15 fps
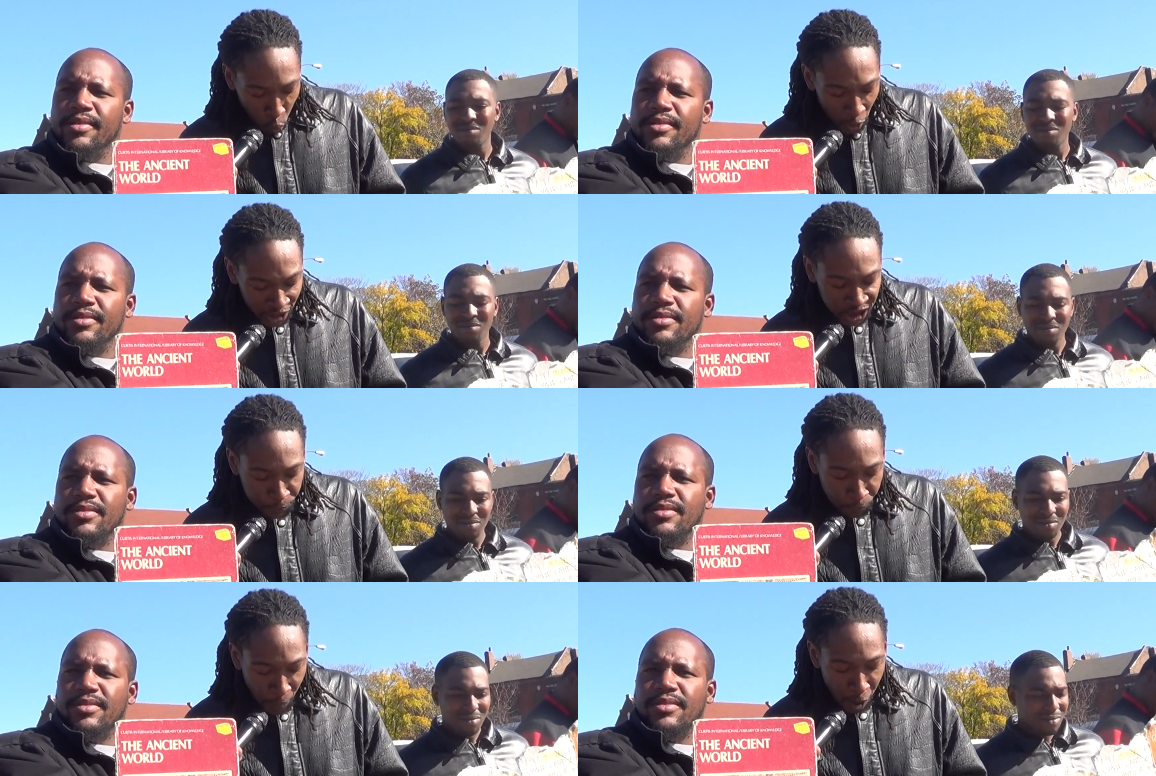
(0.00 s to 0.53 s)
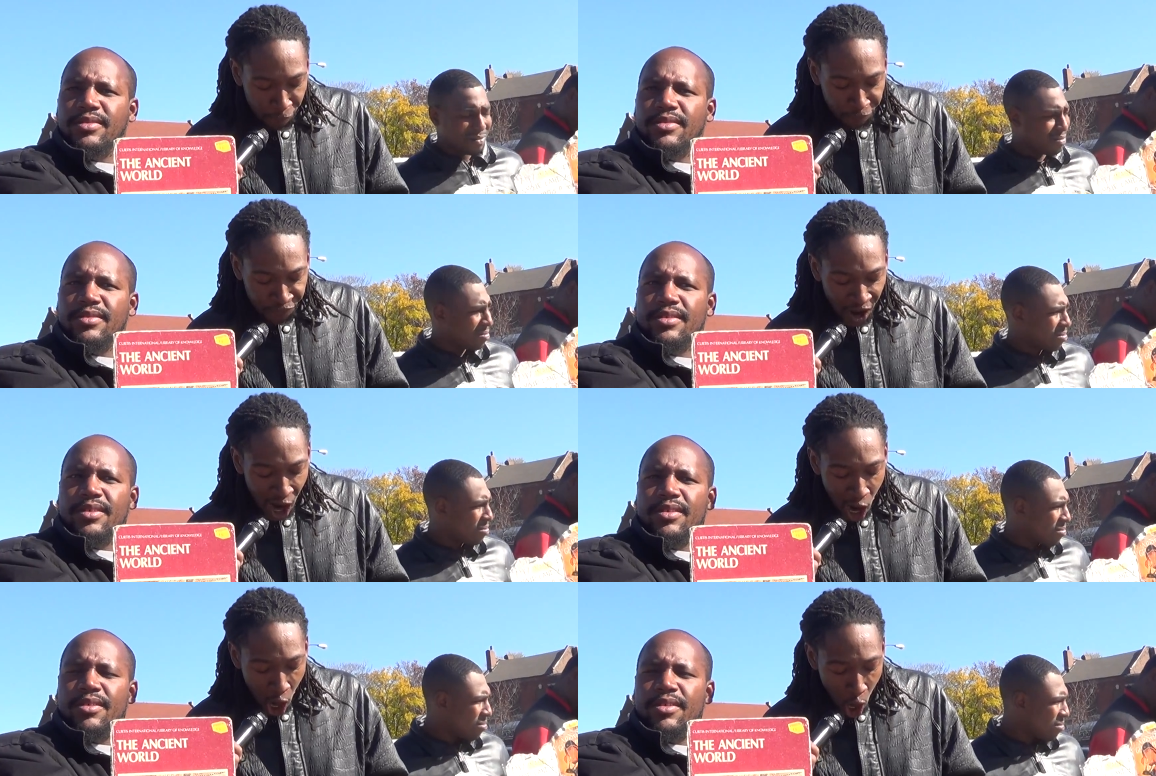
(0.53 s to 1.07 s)
Speaker 1: which
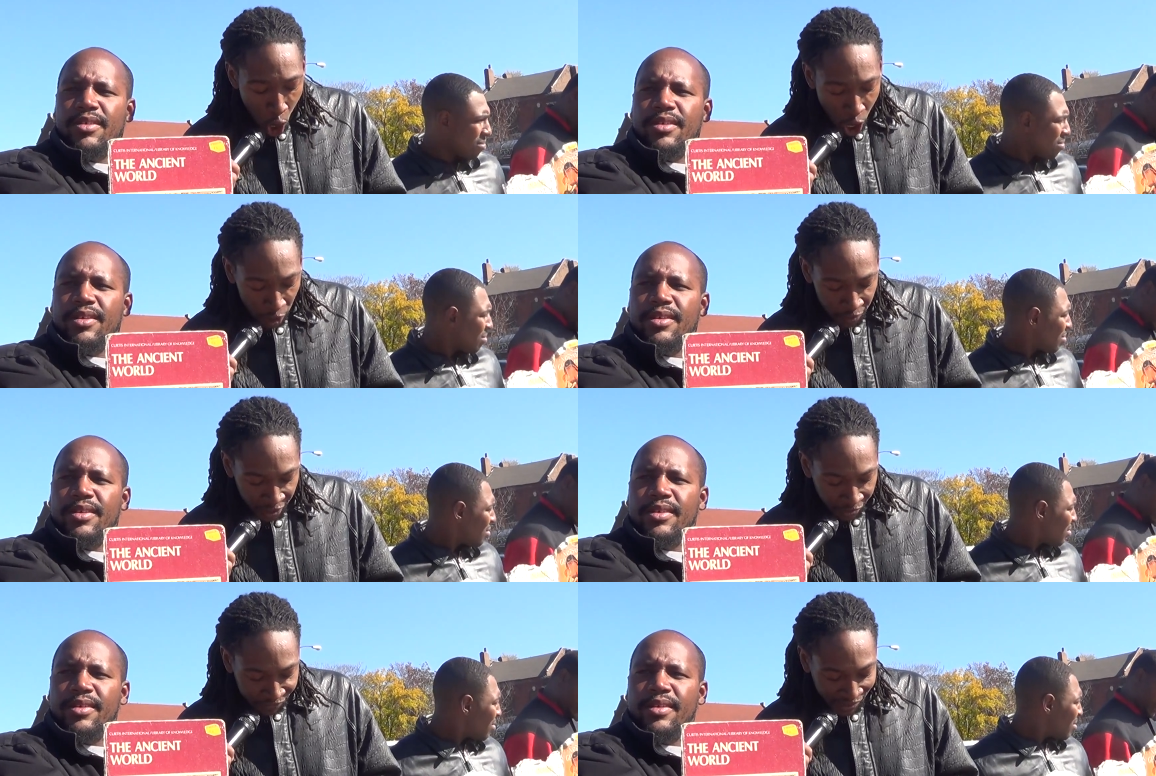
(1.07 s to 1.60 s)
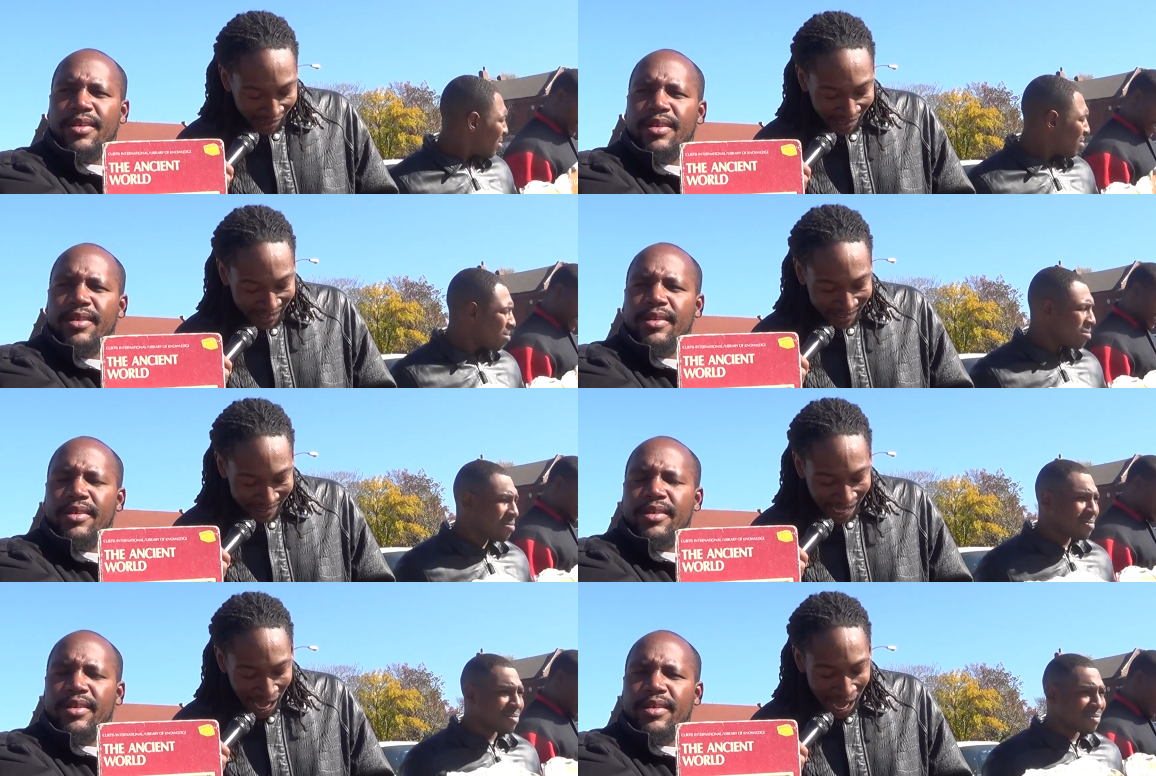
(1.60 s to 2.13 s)
before
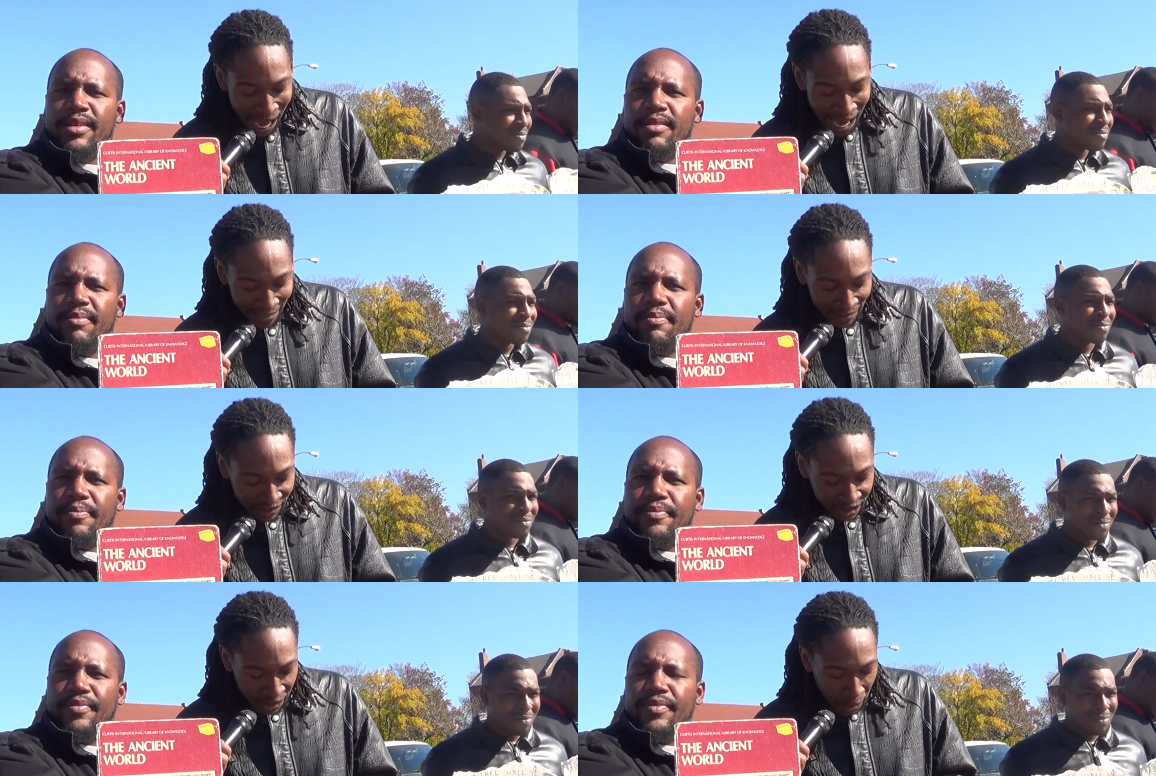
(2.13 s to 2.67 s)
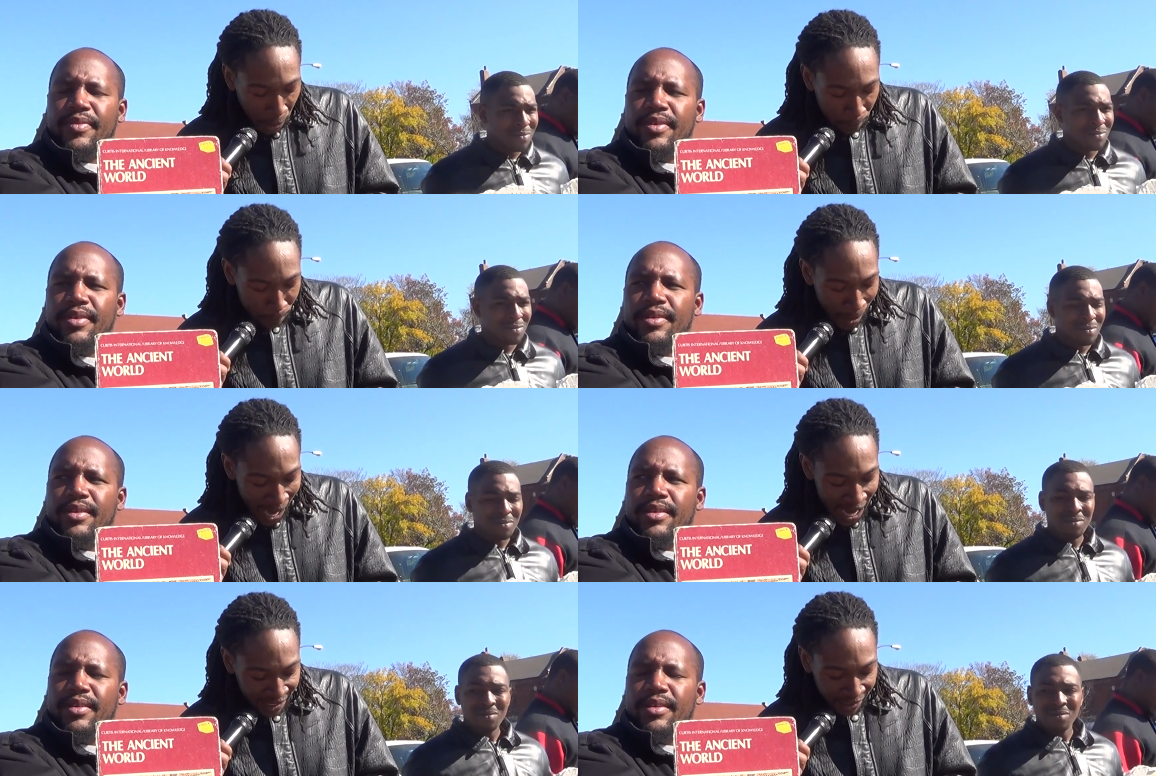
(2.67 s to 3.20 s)
these days
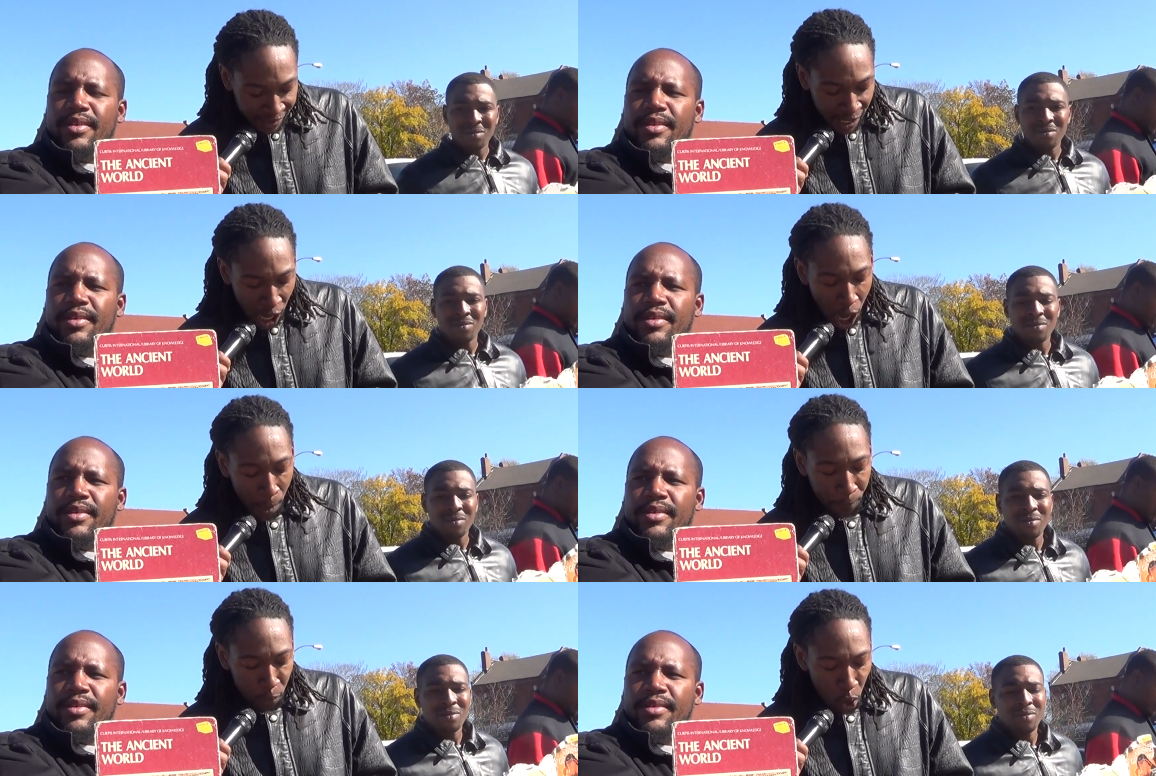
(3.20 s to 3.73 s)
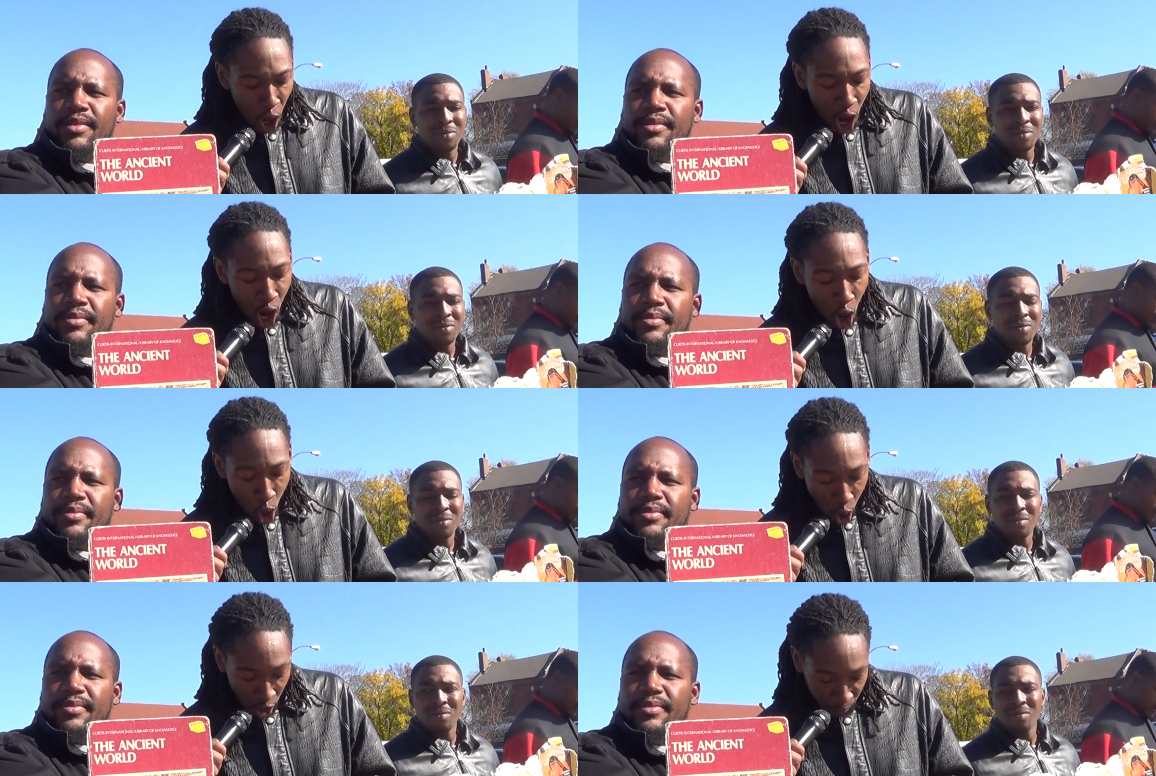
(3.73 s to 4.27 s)
made an
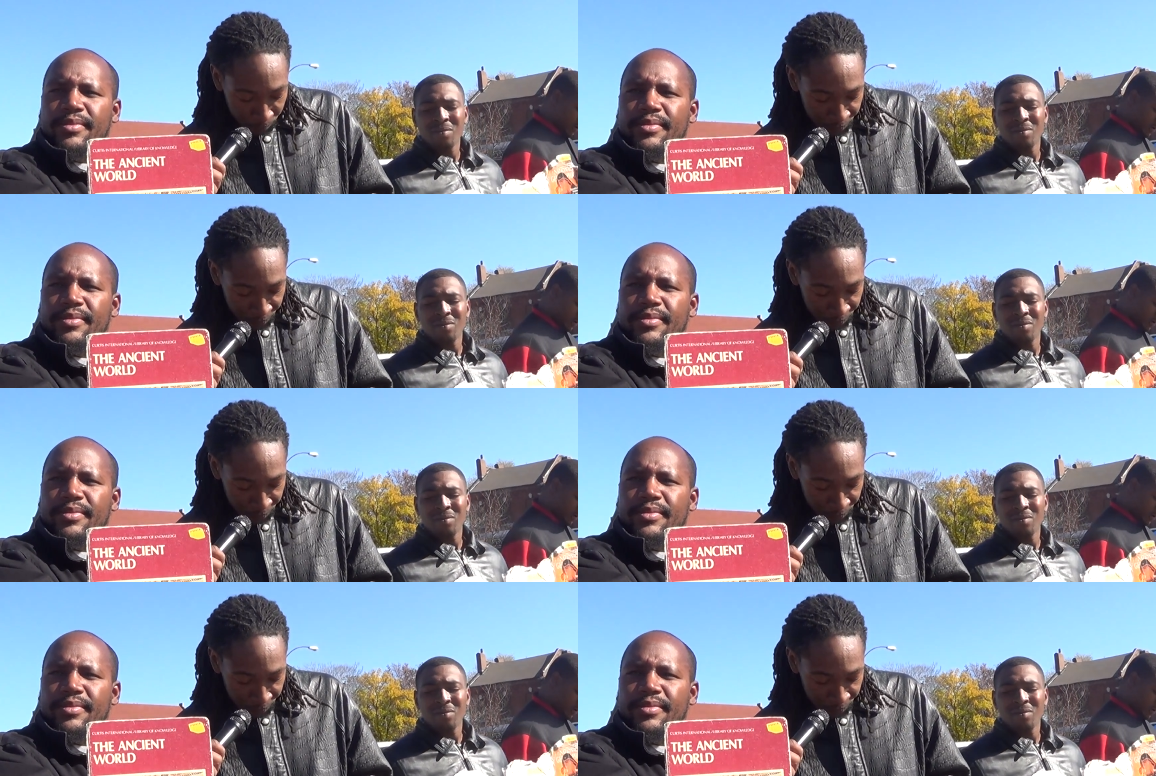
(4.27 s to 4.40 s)
uproar